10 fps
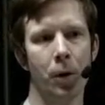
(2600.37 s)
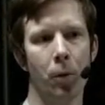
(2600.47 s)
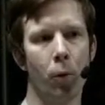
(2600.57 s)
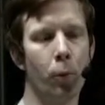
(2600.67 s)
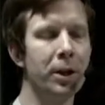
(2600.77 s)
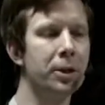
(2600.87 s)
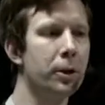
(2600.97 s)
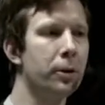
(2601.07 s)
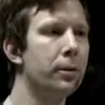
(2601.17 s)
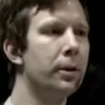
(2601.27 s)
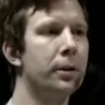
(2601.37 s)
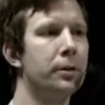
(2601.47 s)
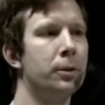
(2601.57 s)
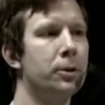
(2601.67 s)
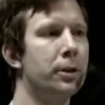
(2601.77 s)
What we do is
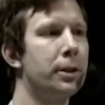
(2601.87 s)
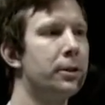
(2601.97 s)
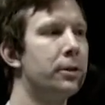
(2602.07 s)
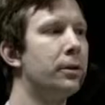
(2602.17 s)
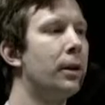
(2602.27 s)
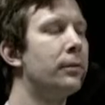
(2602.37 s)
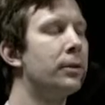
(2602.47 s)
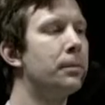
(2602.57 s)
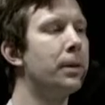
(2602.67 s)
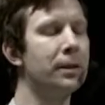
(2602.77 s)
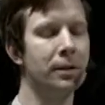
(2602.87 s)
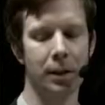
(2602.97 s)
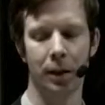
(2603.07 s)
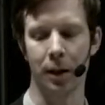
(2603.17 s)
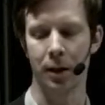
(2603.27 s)
we try to deliver the
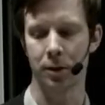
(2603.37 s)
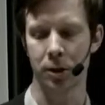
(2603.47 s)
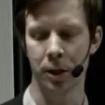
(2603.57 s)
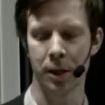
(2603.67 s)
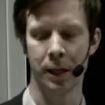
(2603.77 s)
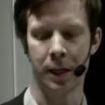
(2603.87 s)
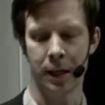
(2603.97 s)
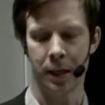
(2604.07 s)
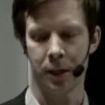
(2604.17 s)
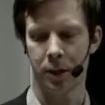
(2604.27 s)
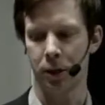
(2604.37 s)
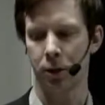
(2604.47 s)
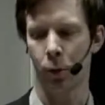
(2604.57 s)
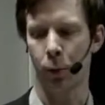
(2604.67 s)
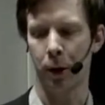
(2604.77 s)
best-in-class
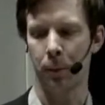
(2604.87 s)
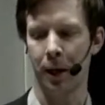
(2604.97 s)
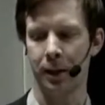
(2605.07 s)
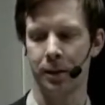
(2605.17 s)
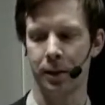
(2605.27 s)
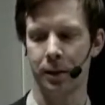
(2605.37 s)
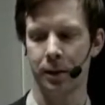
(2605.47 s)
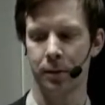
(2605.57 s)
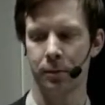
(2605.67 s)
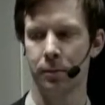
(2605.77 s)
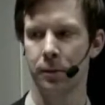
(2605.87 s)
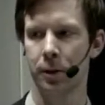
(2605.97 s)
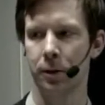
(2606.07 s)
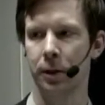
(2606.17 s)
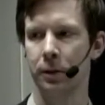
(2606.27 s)
digital workplaces
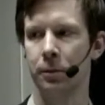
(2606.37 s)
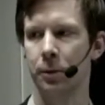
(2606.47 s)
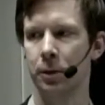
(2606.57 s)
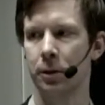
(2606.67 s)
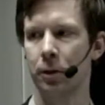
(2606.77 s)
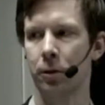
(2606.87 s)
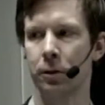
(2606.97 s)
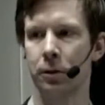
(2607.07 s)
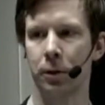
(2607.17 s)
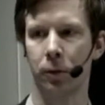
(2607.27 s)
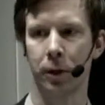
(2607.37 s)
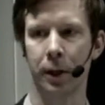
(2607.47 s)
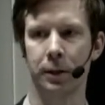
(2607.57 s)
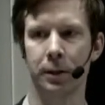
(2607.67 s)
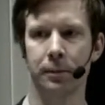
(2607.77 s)
to customers across the
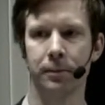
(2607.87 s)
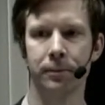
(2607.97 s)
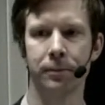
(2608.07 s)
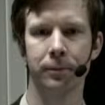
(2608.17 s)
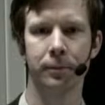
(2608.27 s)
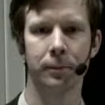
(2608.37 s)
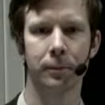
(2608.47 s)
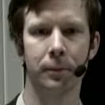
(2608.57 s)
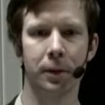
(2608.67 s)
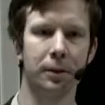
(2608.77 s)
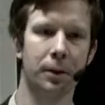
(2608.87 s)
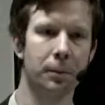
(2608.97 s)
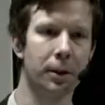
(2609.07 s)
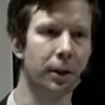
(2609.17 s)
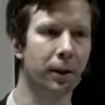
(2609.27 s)
Nordics. There's
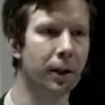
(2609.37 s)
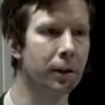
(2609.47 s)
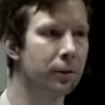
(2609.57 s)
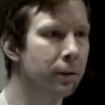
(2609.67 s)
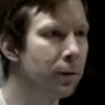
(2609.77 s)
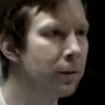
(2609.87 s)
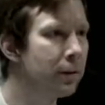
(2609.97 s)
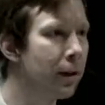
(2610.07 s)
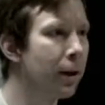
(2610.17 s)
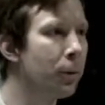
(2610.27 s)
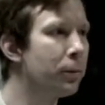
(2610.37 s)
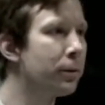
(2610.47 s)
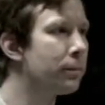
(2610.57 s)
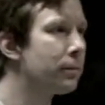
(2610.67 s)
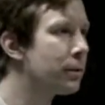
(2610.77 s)
some 9,000 of us, so I hope we're
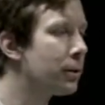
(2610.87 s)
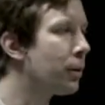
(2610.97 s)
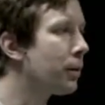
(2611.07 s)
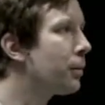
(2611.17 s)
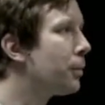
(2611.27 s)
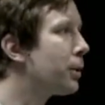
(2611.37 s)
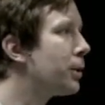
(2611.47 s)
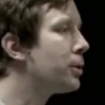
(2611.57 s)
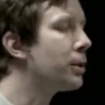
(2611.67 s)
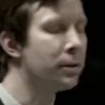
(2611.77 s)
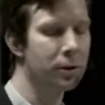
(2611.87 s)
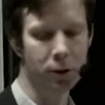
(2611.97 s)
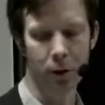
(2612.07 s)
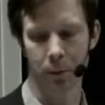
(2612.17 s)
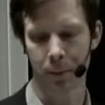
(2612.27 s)
doing a pretty decent
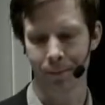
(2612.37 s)
job.